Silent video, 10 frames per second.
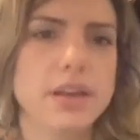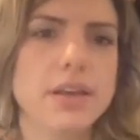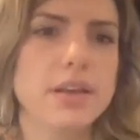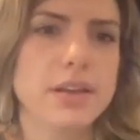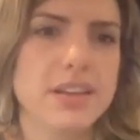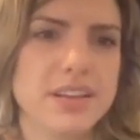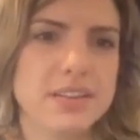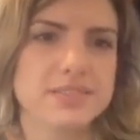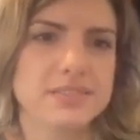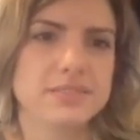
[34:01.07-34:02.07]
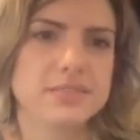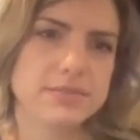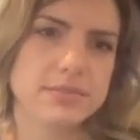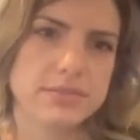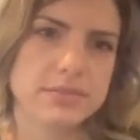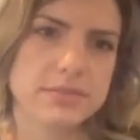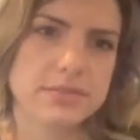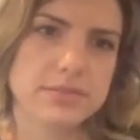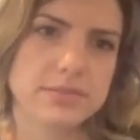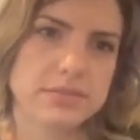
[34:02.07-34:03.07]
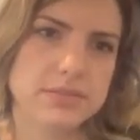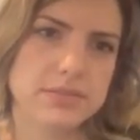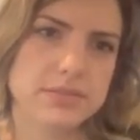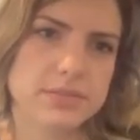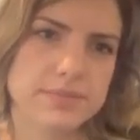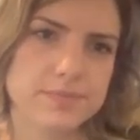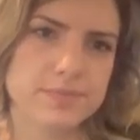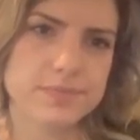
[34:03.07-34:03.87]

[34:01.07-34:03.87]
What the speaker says: [no speech]